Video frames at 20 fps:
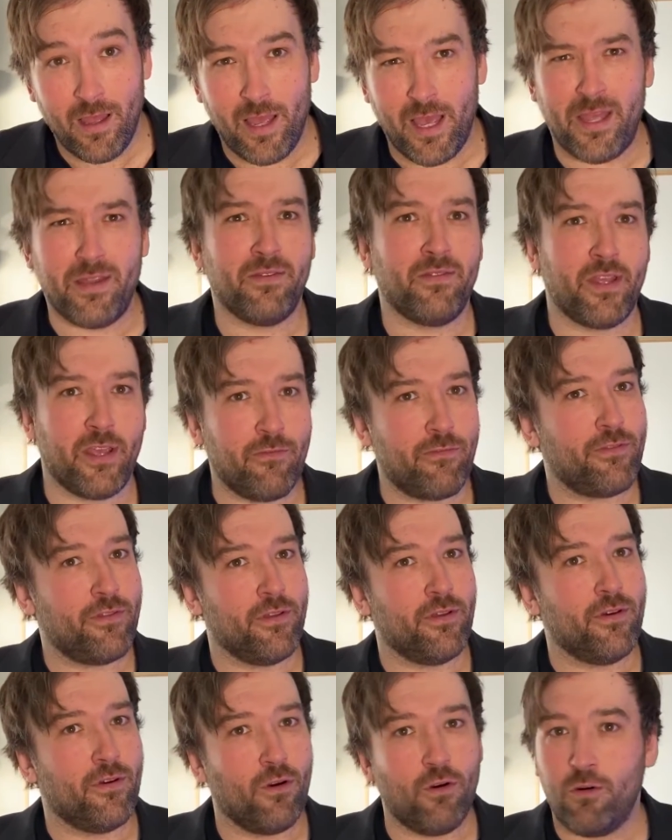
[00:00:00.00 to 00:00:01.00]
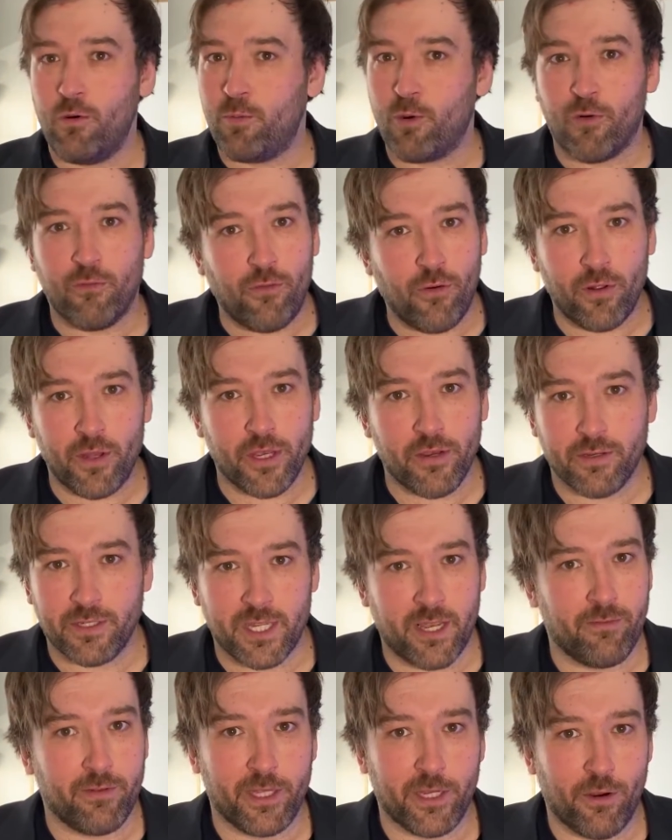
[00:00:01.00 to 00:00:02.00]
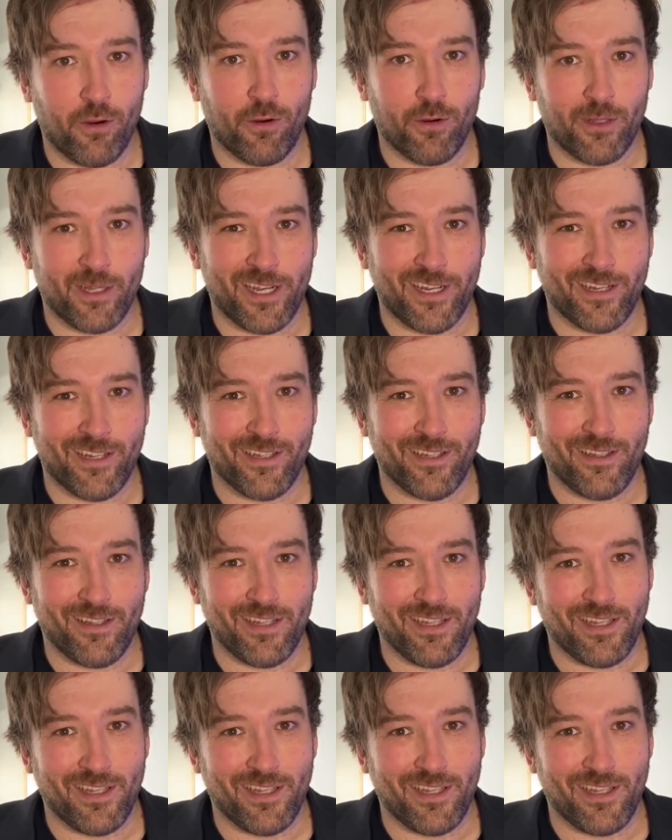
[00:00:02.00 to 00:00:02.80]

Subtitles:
And if the whole portfolio is heavily correlated,